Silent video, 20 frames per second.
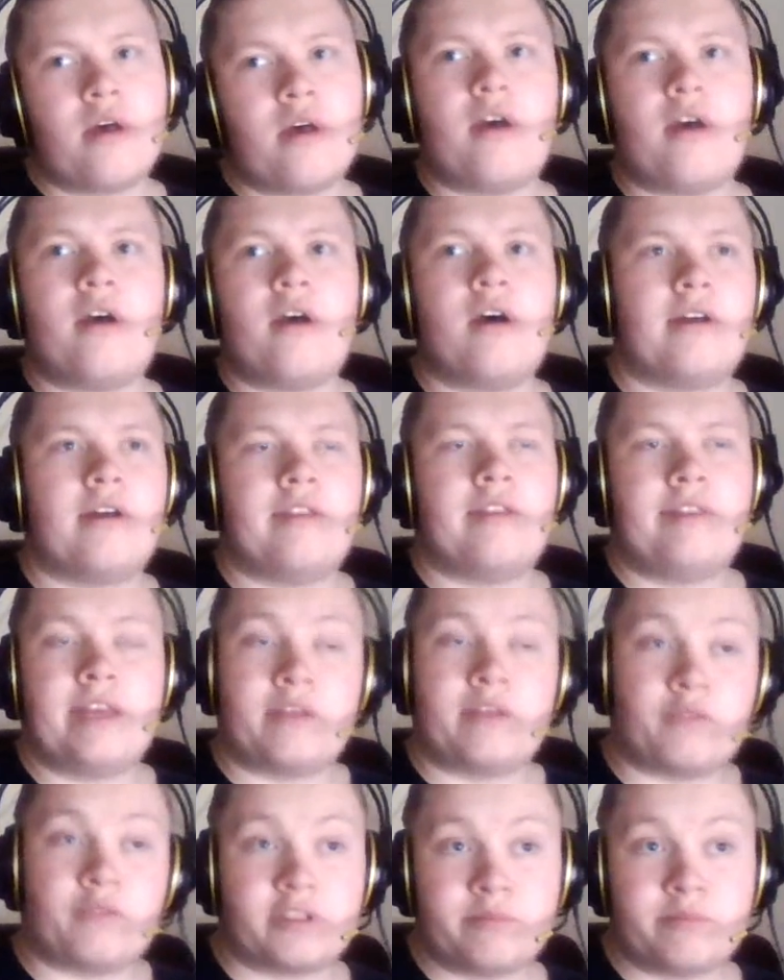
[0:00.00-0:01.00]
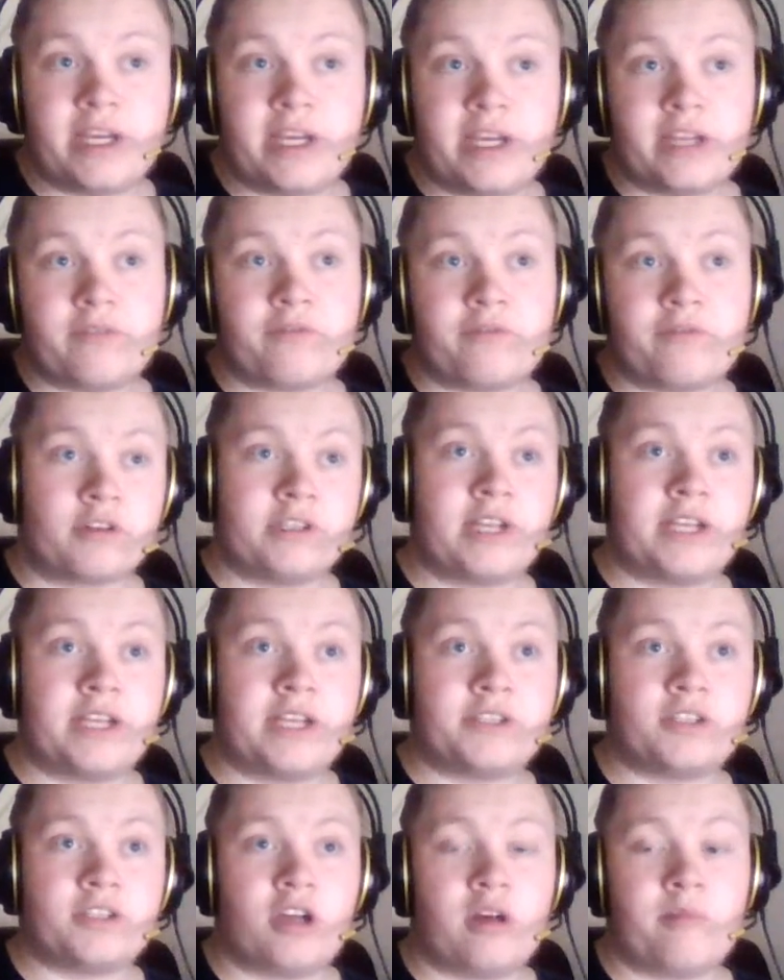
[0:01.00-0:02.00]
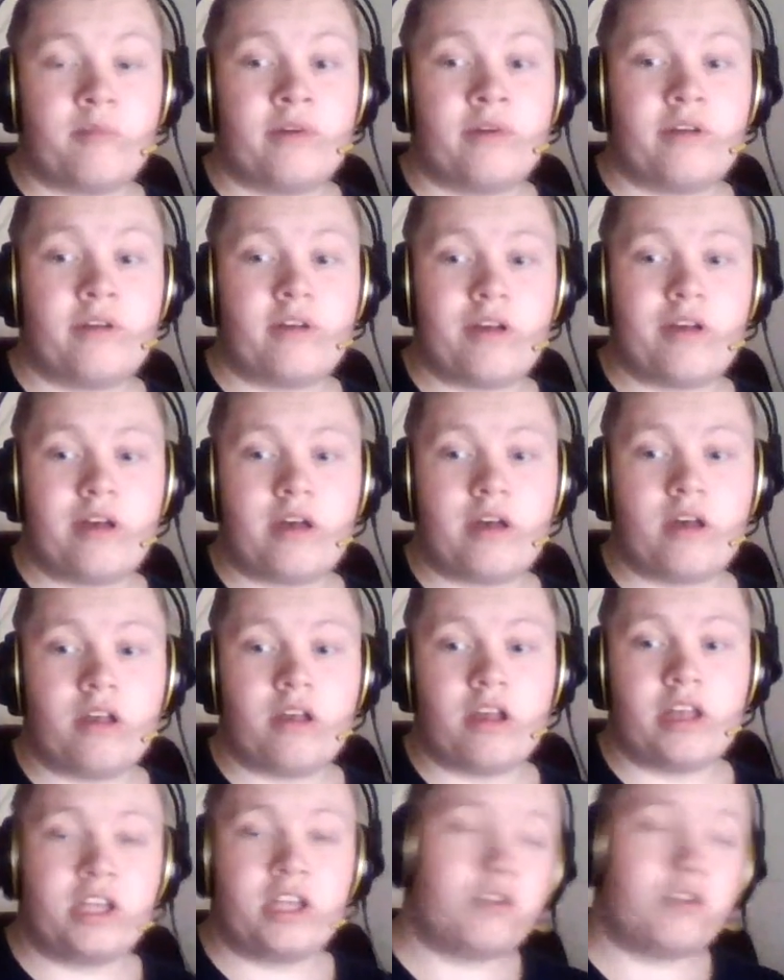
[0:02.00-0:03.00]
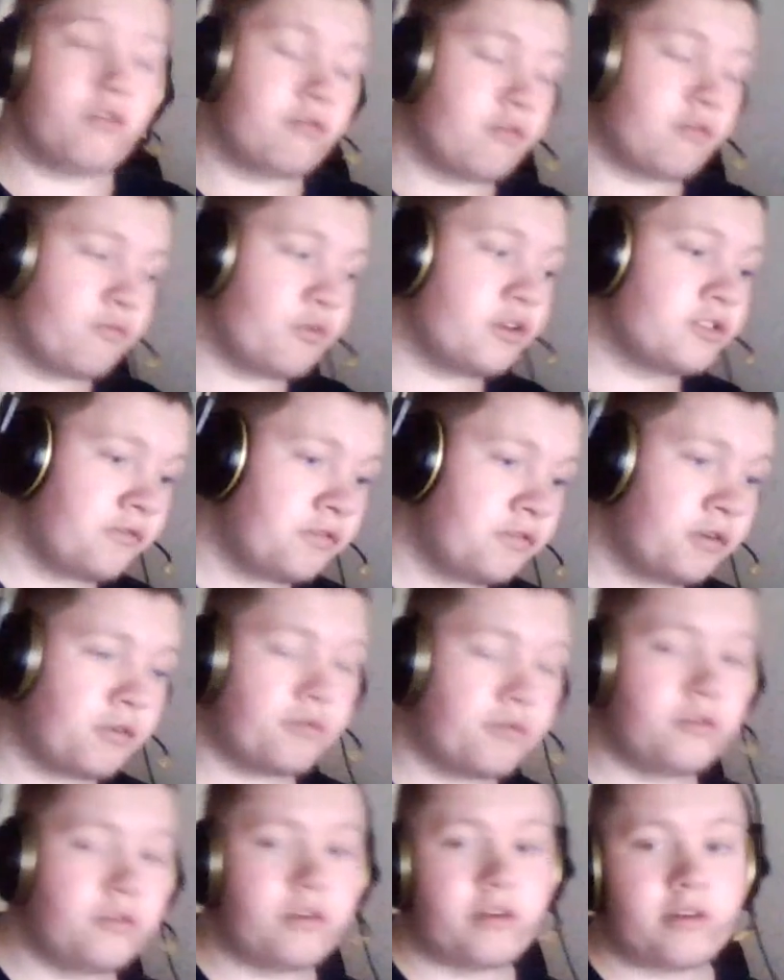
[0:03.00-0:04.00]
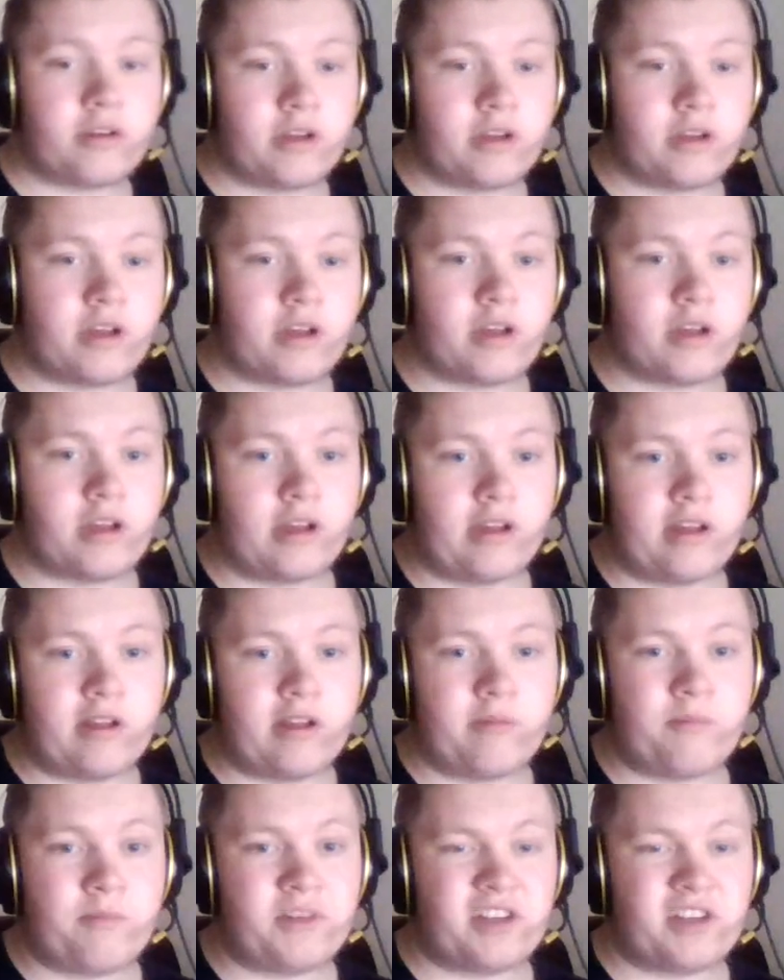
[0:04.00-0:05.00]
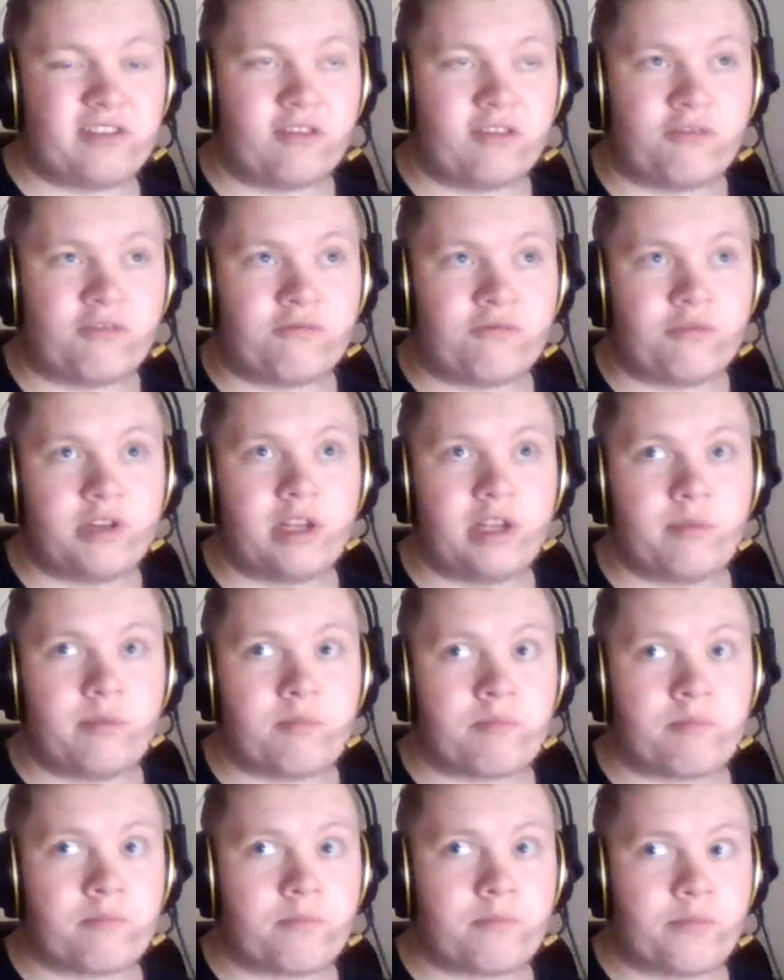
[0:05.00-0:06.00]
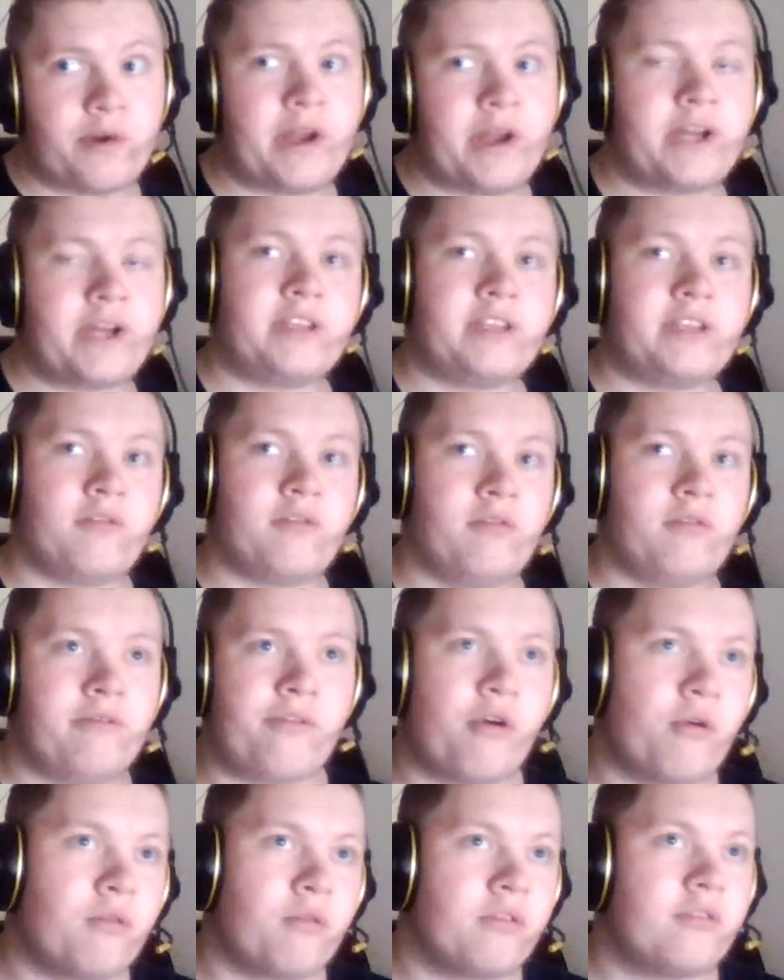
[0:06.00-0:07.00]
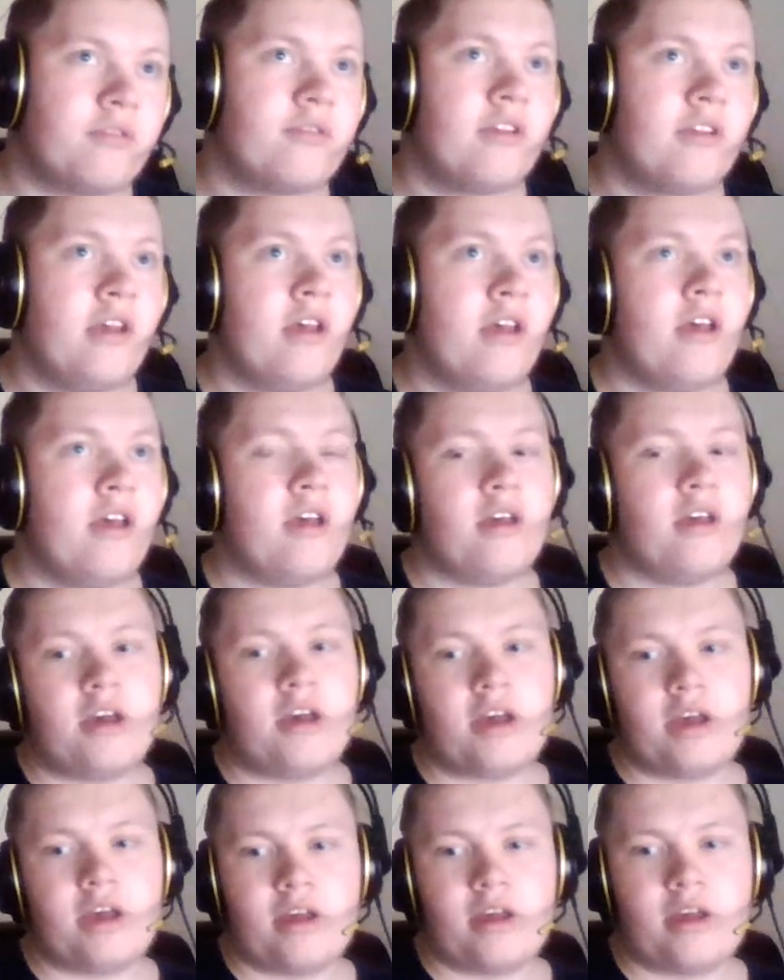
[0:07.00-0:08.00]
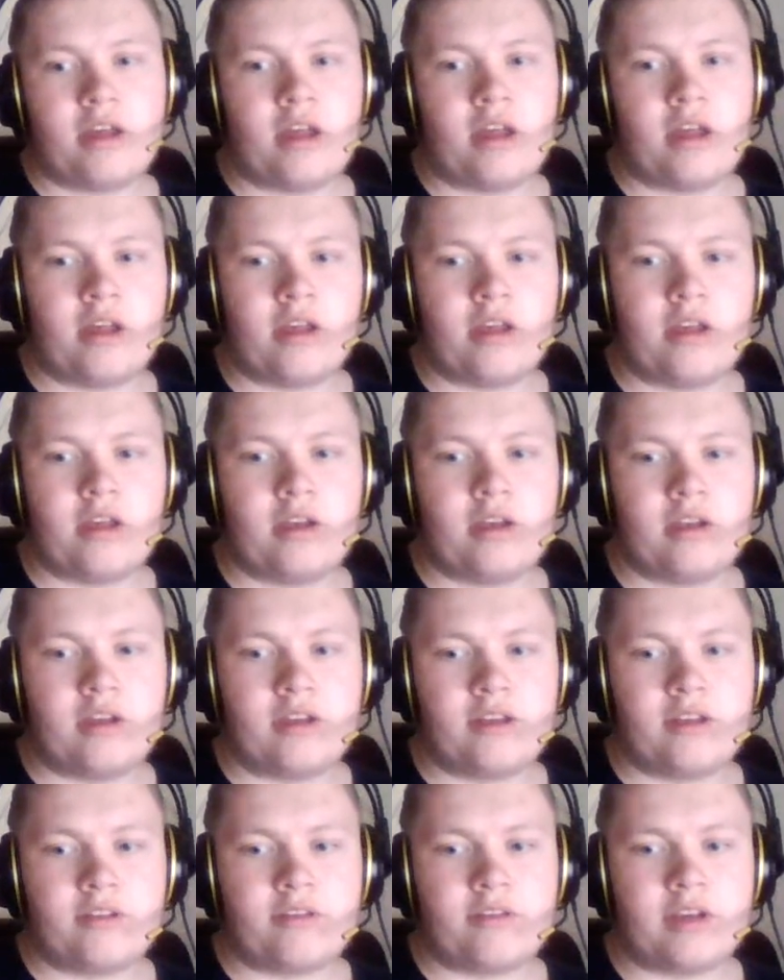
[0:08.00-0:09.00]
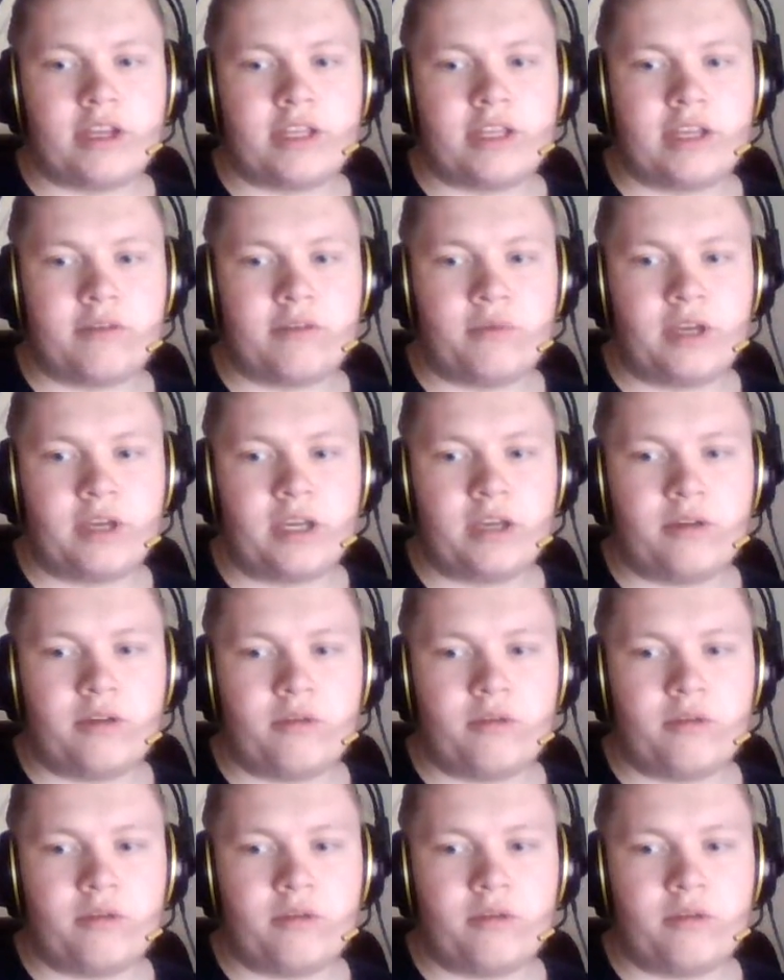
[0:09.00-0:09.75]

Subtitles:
that was made for desktop, it also works on phone, but it's not really practical for phones. So I think we